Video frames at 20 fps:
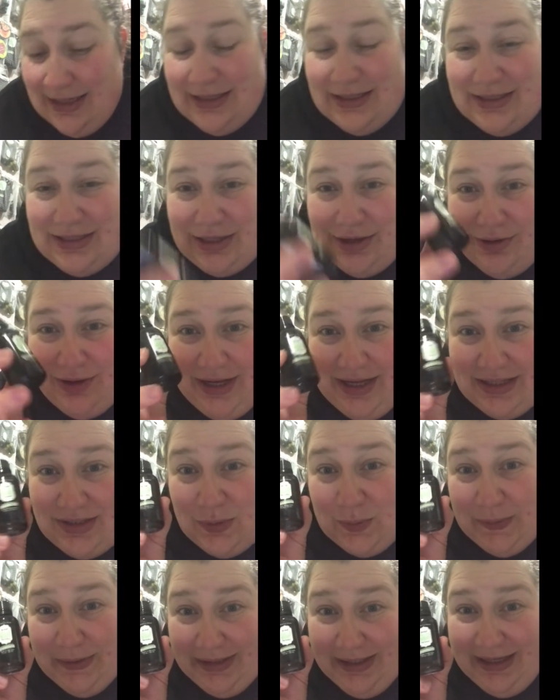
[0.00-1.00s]
So it's
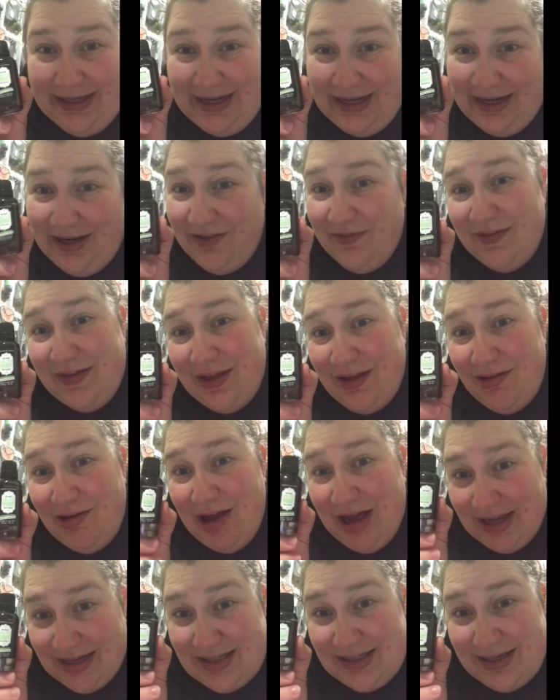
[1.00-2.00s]
really kind of
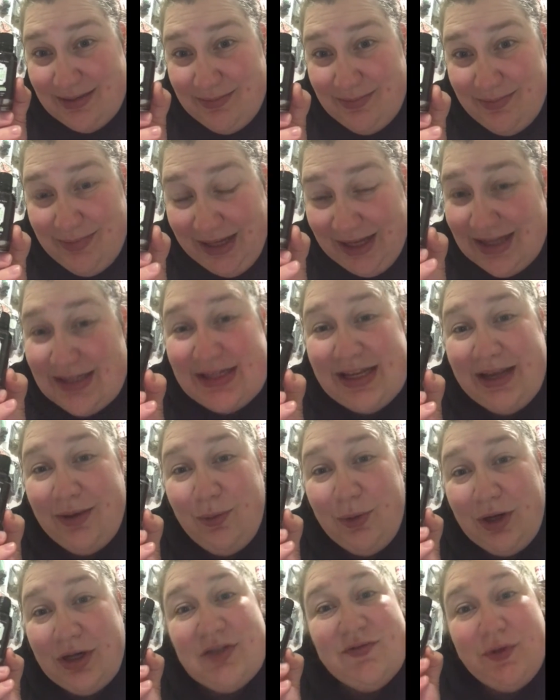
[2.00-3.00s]
awesome because it
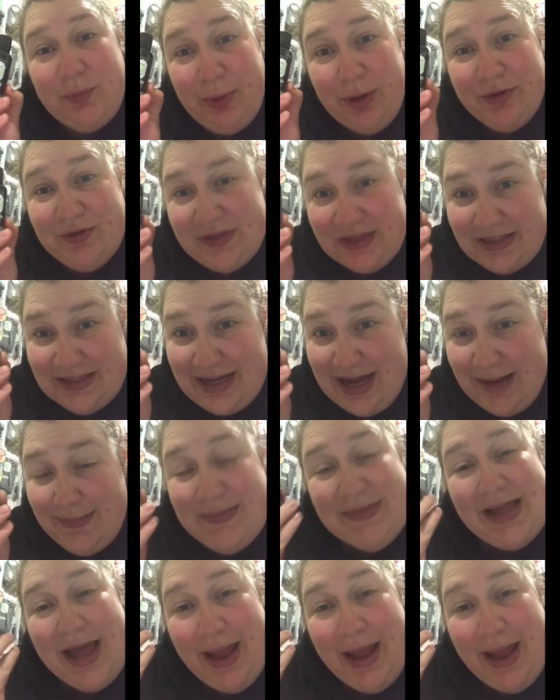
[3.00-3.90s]
works for both skin types.